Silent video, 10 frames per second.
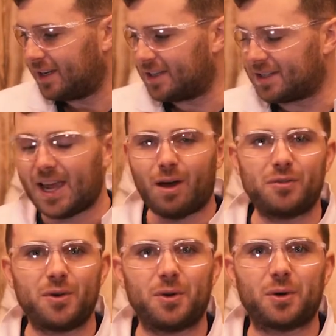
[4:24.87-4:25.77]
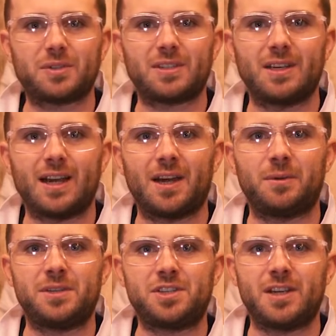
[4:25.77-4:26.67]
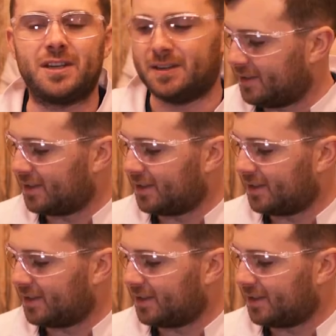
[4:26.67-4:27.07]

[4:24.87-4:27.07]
is now, of course, our gin.